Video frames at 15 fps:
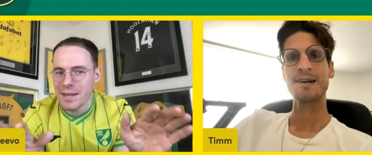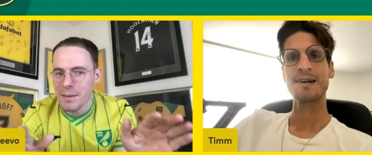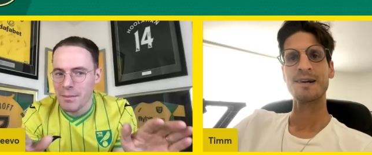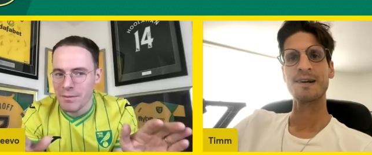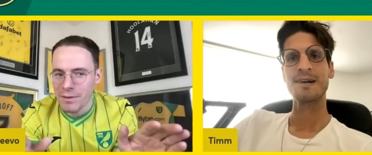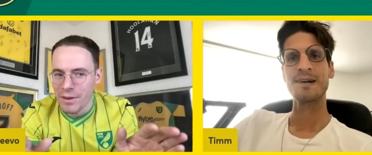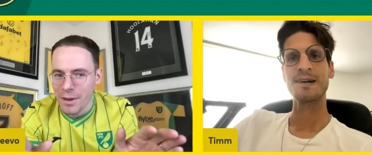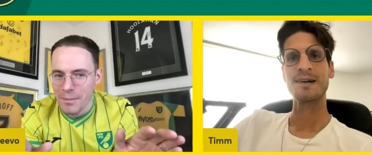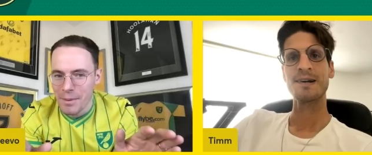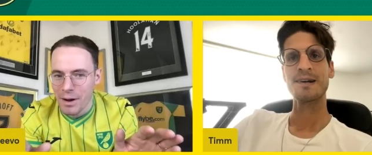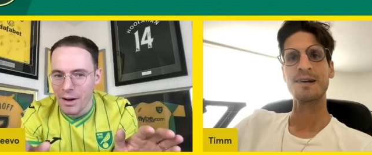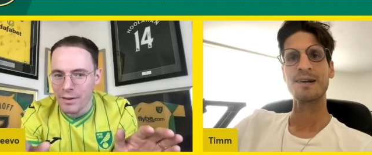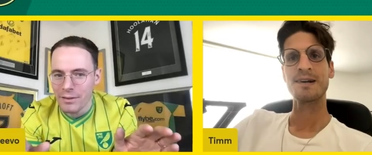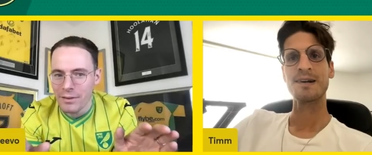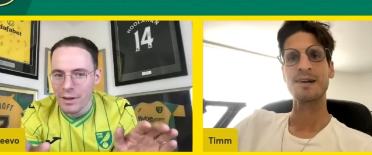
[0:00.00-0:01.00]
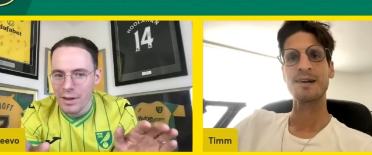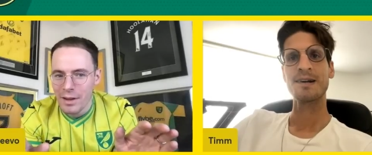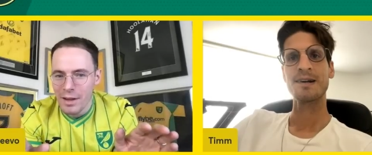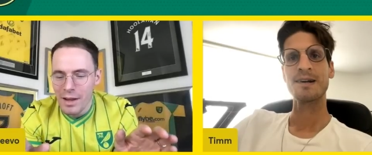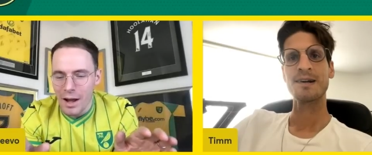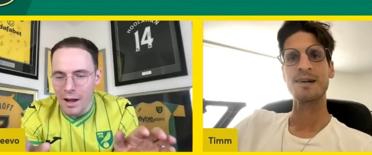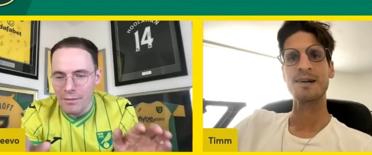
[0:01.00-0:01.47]
Speaker 1: Tim, if you don't mind.
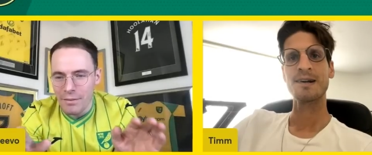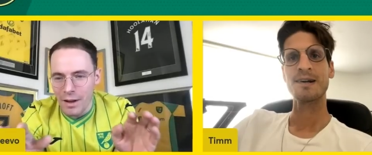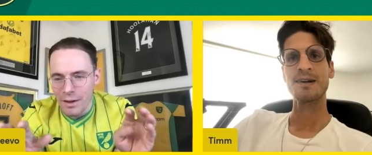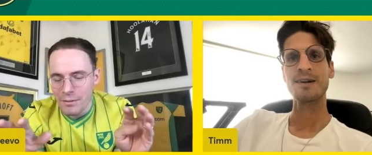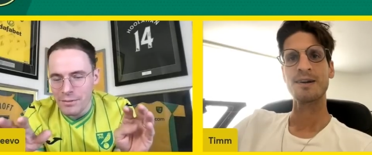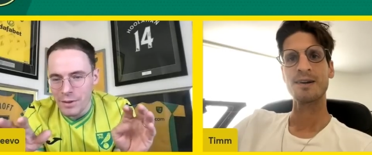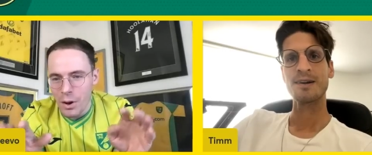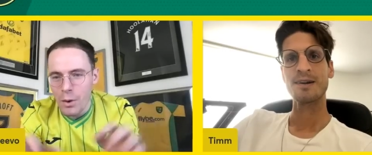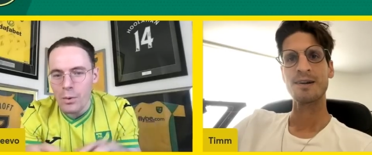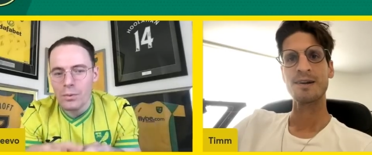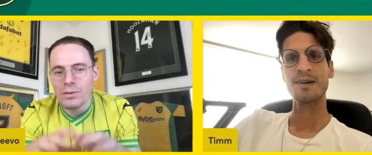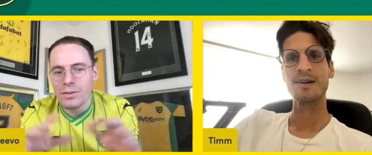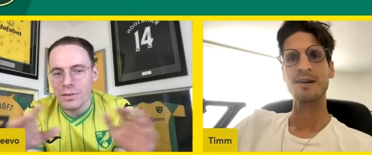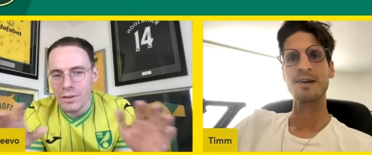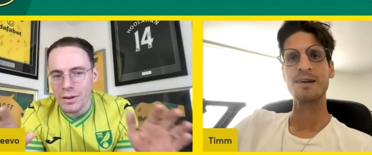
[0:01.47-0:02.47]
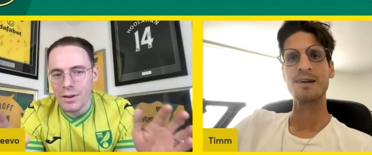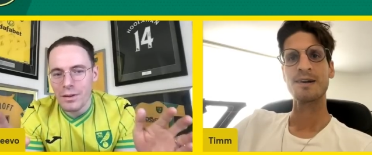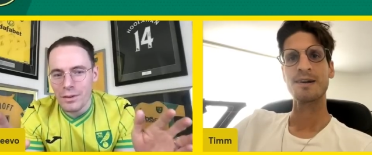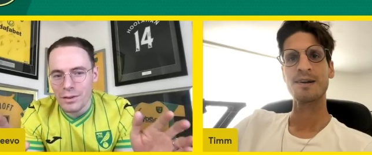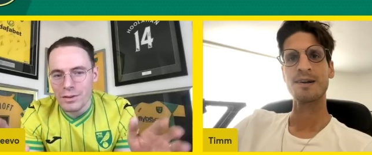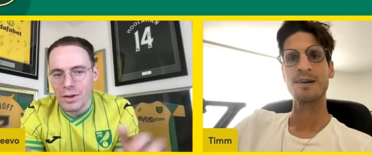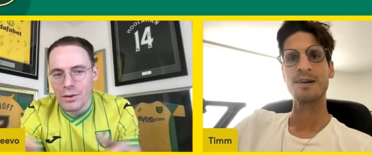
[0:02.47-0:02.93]
I've, I've told the,
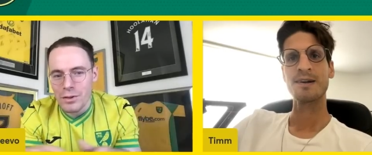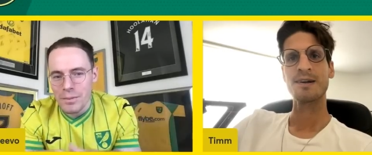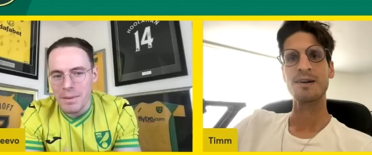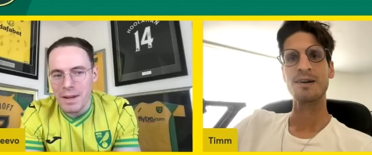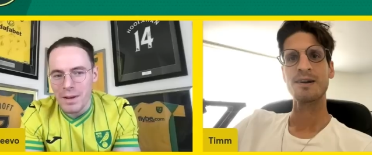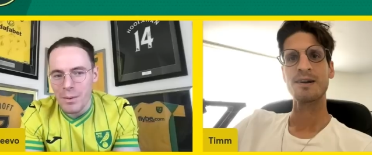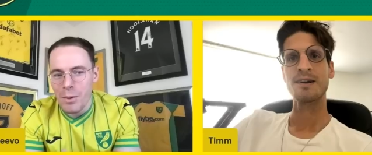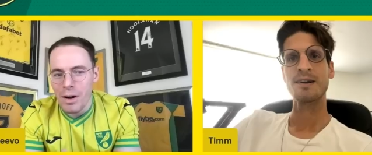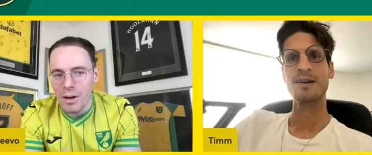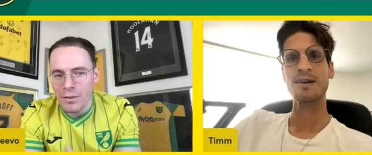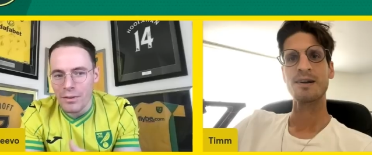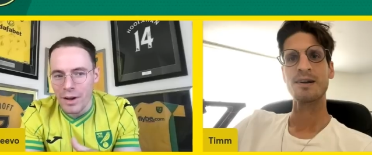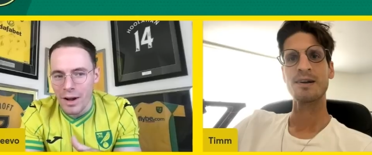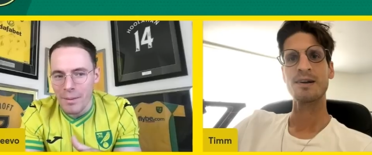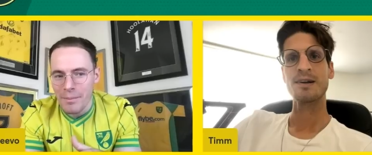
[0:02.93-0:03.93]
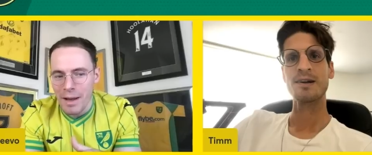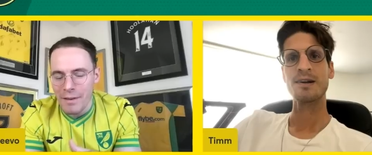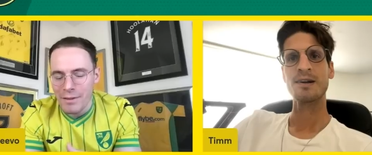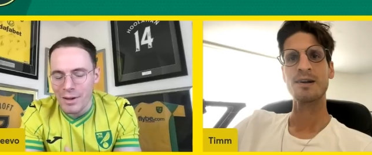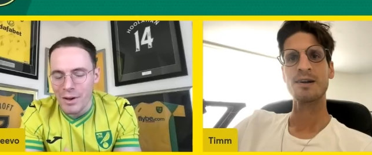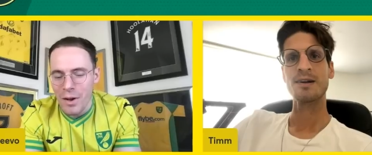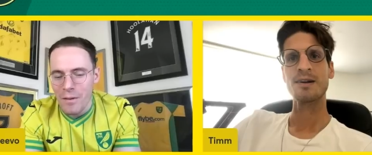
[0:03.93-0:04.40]
the social media world that I'm
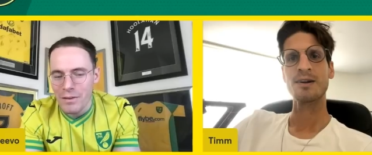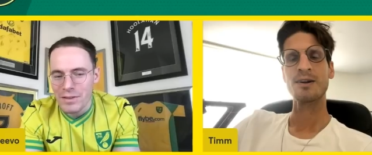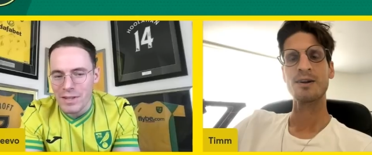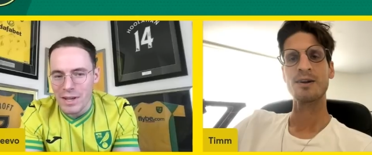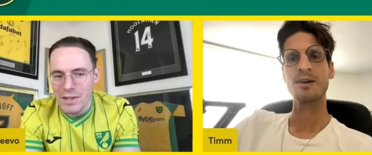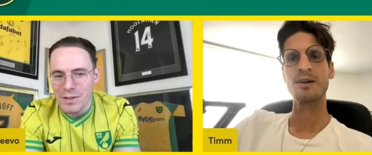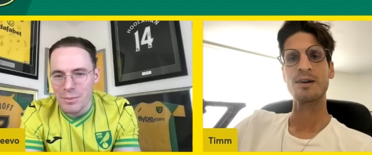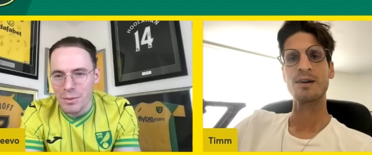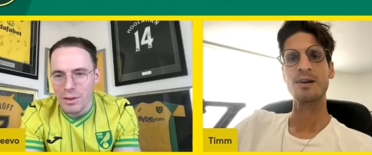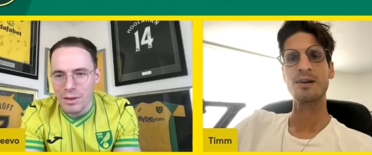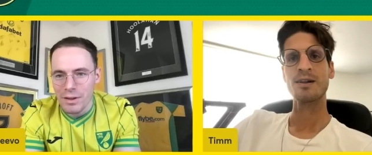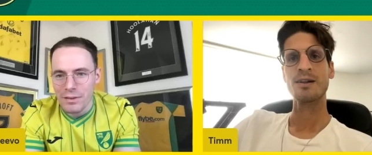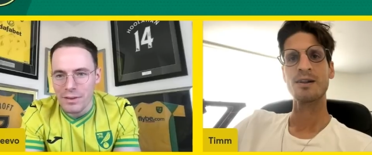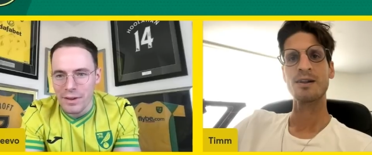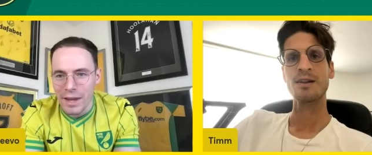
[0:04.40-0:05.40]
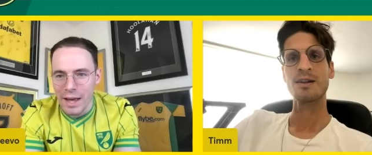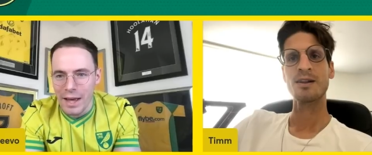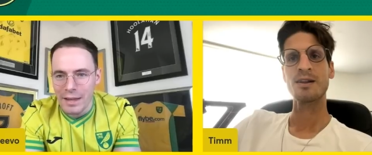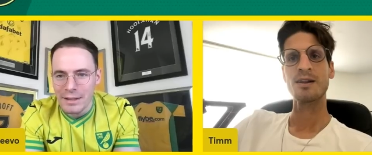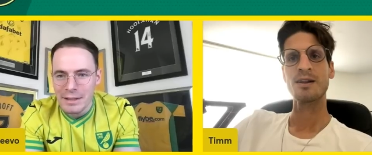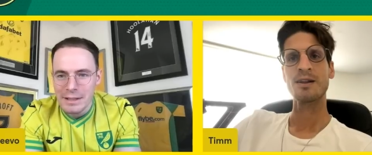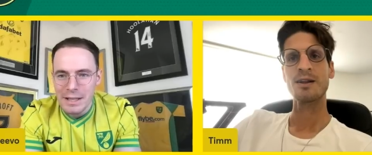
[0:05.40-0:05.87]
having a conversation with you
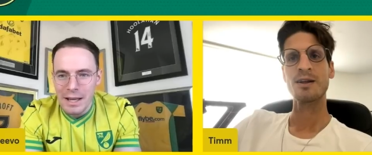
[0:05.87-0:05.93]
today.